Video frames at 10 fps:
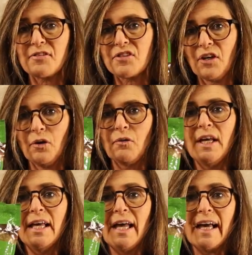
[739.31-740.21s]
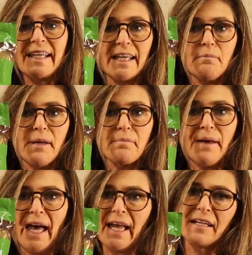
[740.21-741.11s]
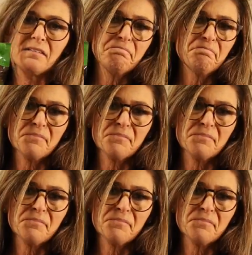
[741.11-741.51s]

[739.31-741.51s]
So get a big bag,